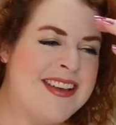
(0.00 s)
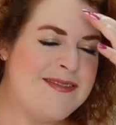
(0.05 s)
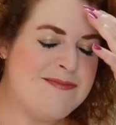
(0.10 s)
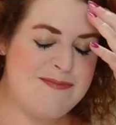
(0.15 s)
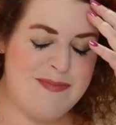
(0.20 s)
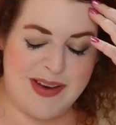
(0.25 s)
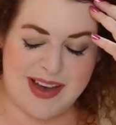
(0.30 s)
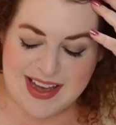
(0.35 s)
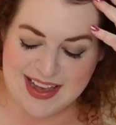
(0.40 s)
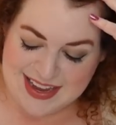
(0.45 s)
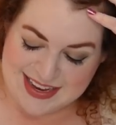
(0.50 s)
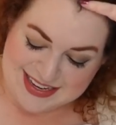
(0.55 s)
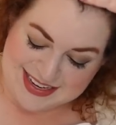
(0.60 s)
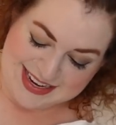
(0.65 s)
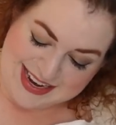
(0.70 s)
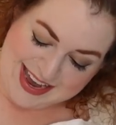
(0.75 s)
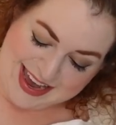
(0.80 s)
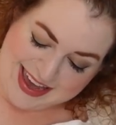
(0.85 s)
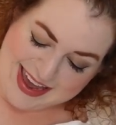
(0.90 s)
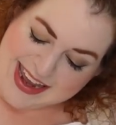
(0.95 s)
But
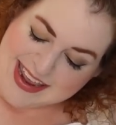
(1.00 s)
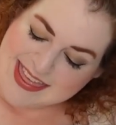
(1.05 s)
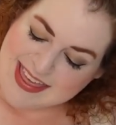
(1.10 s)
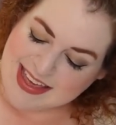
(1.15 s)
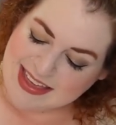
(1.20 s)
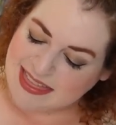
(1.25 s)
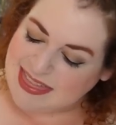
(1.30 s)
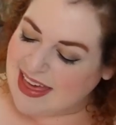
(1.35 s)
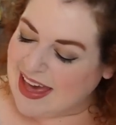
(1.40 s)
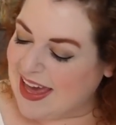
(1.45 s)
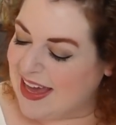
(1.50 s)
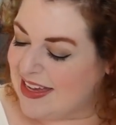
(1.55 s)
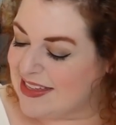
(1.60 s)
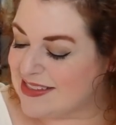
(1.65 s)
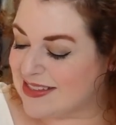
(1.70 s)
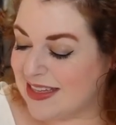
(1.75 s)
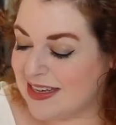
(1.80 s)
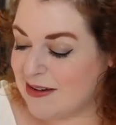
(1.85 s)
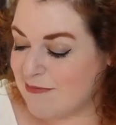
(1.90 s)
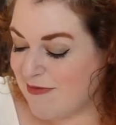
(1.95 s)
yeah, I think that
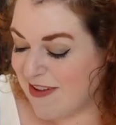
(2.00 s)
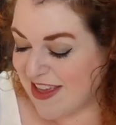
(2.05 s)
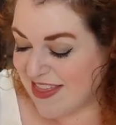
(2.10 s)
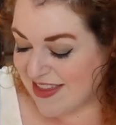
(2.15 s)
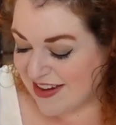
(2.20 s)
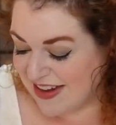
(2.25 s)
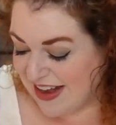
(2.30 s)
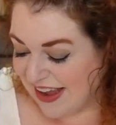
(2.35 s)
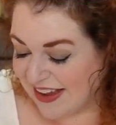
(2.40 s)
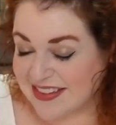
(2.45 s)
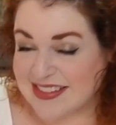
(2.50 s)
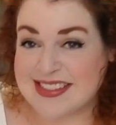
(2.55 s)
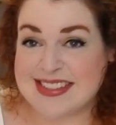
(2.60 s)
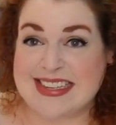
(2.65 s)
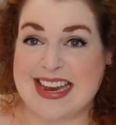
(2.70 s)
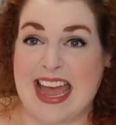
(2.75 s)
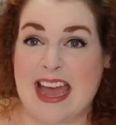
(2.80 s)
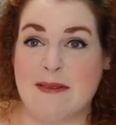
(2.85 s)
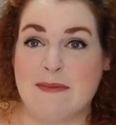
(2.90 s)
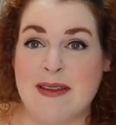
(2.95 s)
is gonna be the next
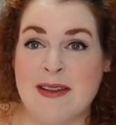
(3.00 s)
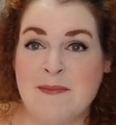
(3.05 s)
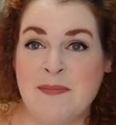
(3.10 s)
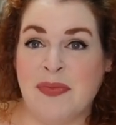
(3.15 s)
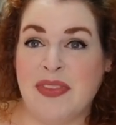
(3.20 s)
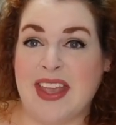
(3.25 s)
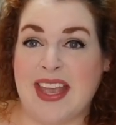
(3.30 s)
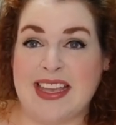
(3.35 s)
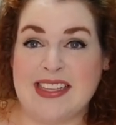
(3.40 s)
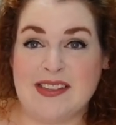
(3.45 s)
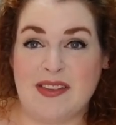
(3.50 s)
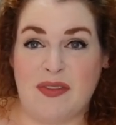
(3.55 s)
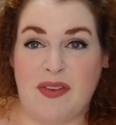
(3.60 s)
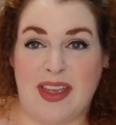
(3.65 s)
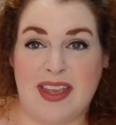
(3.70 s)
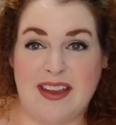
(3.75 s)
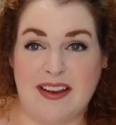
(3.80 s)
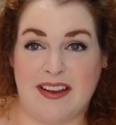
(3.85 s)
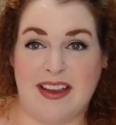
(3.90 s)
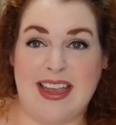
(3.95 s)
step, is
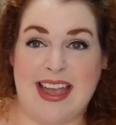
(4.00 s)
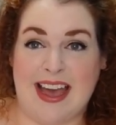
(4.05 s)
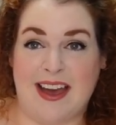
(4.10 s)
figuring